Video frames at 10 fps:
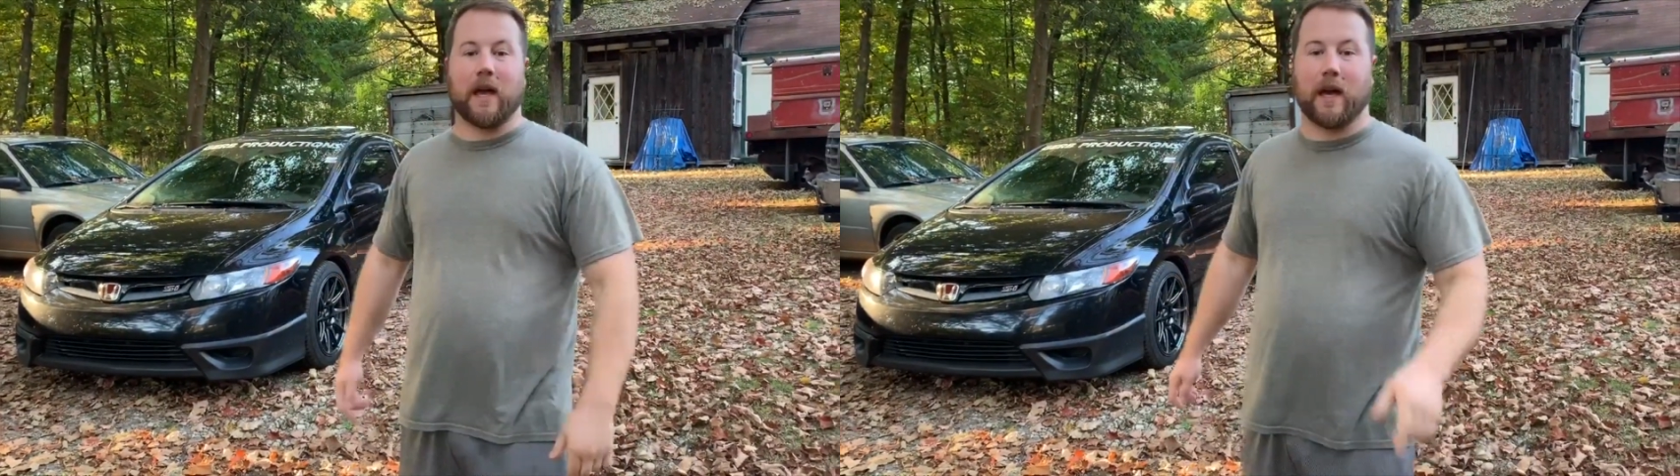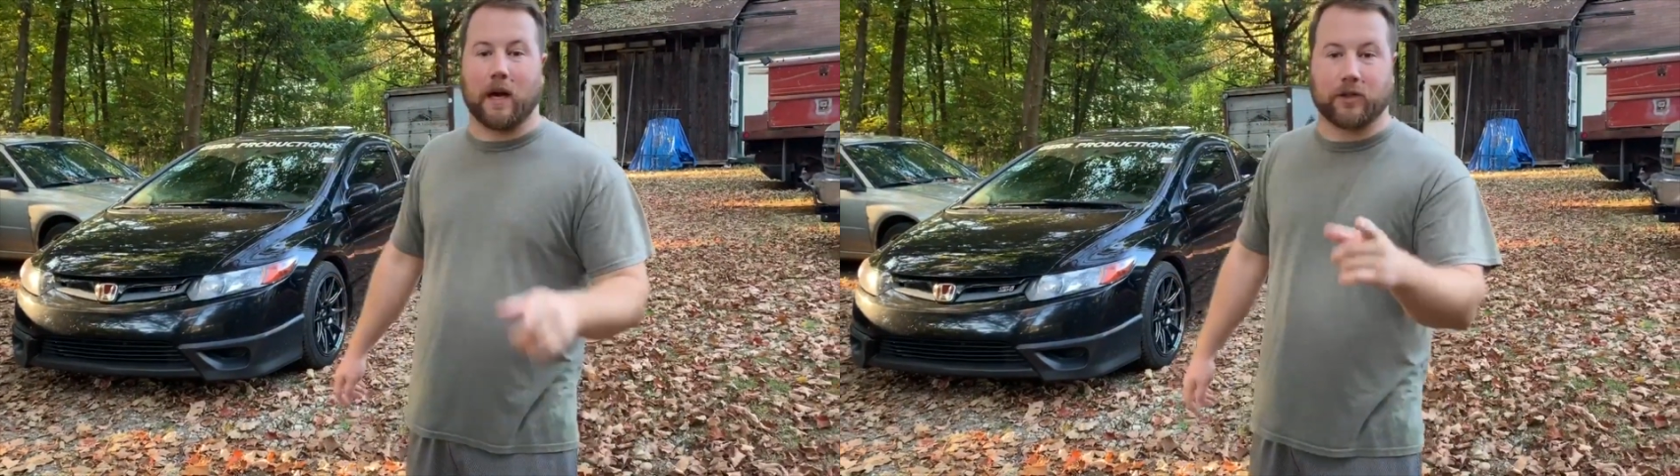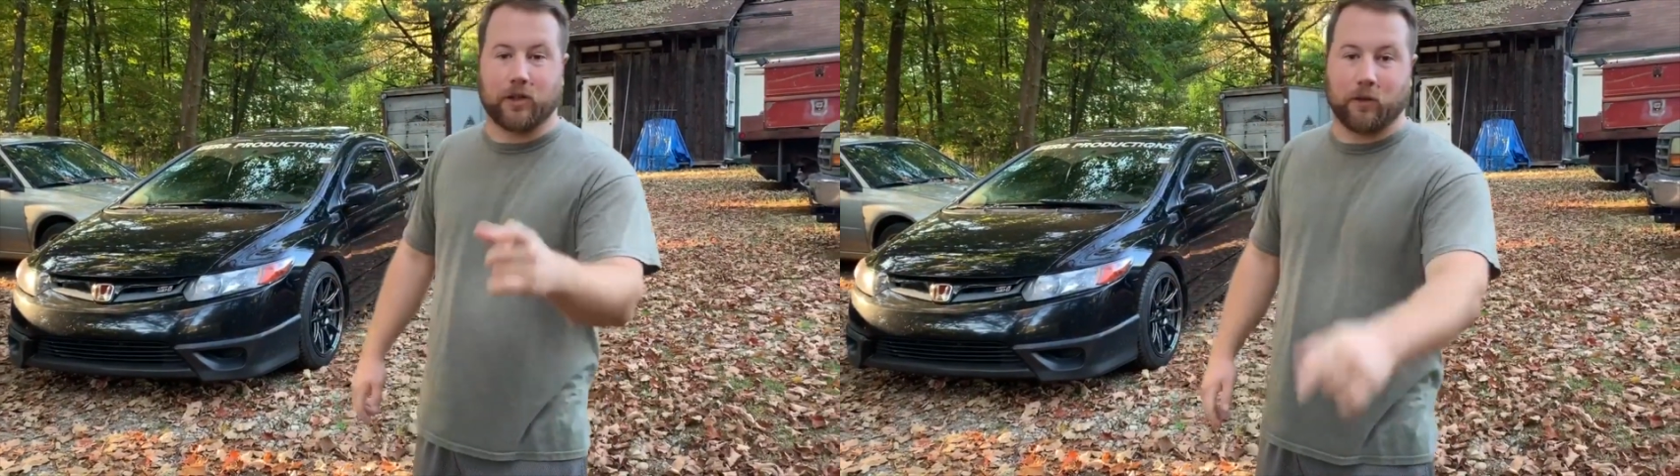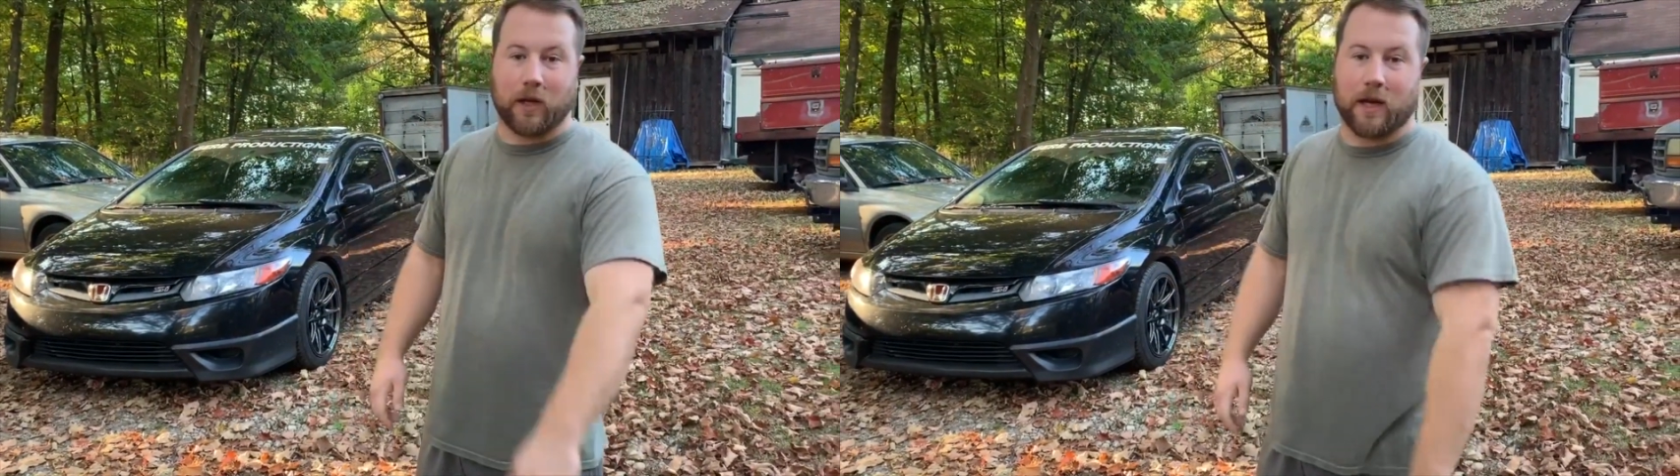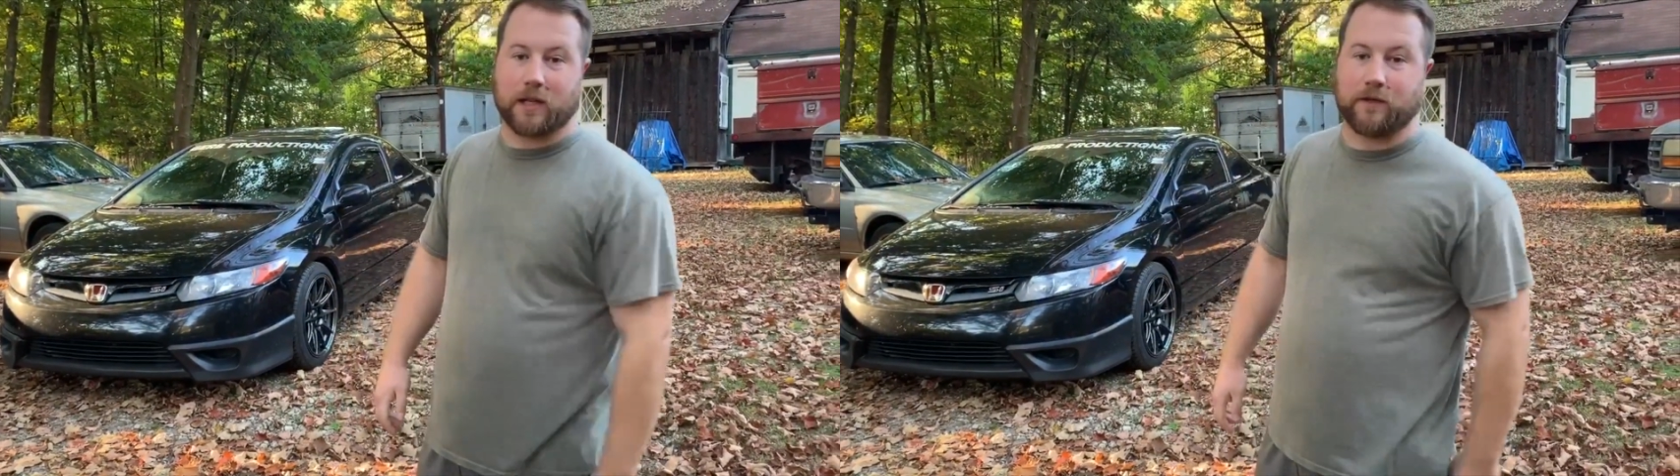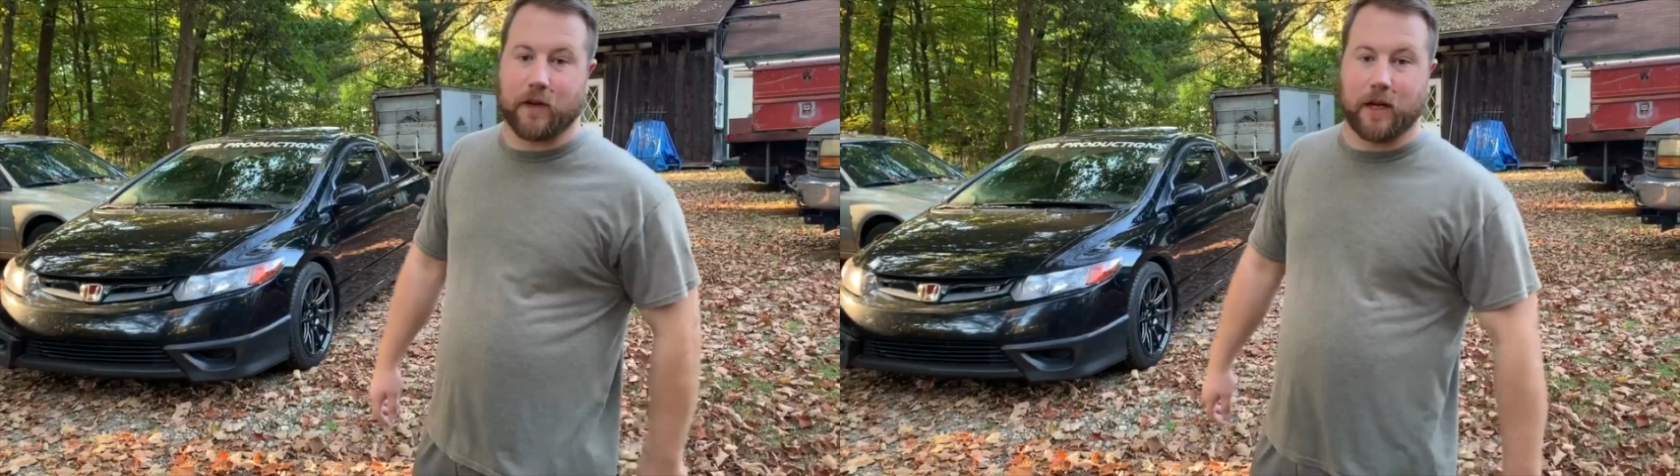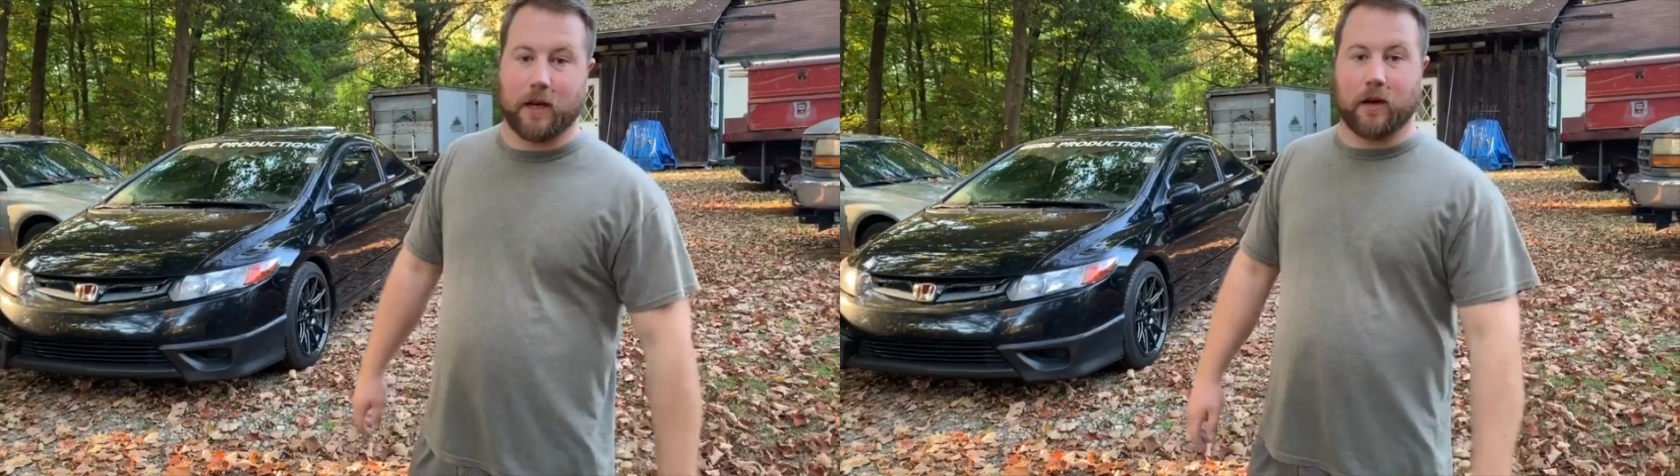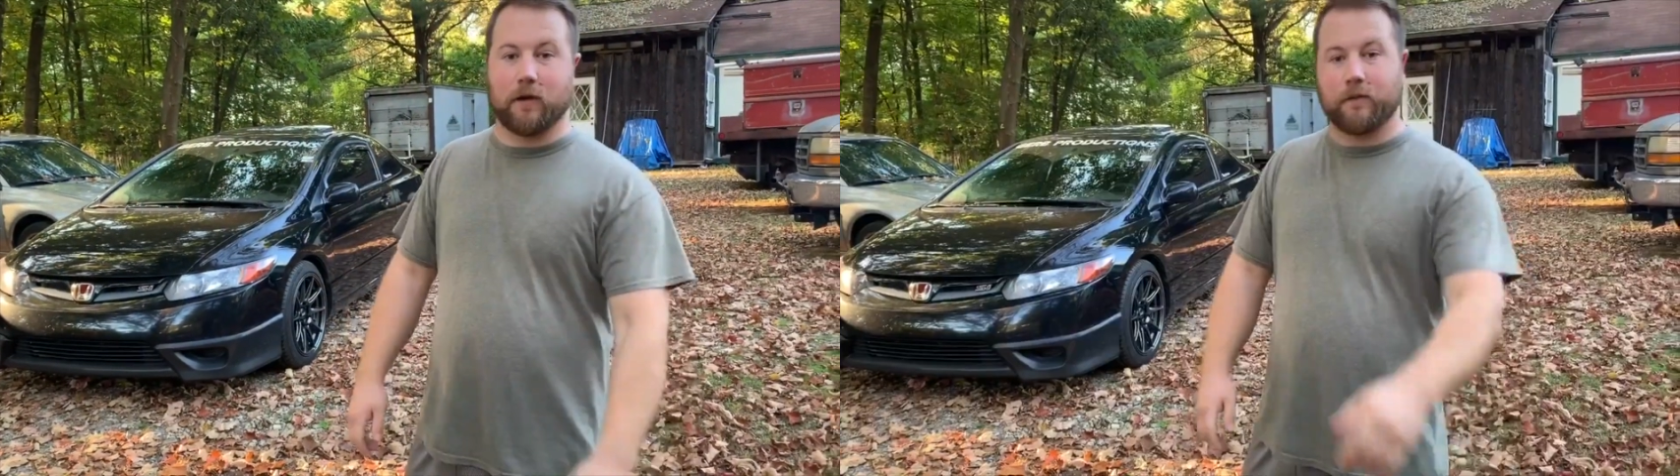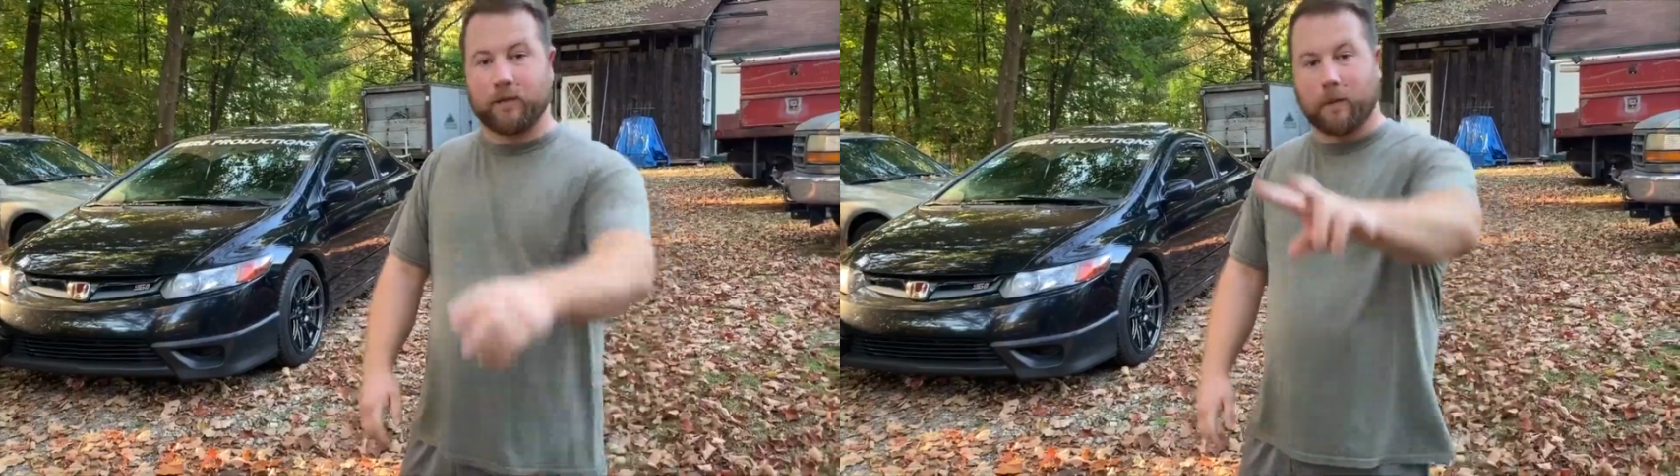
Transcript: And I'll see you in the next video.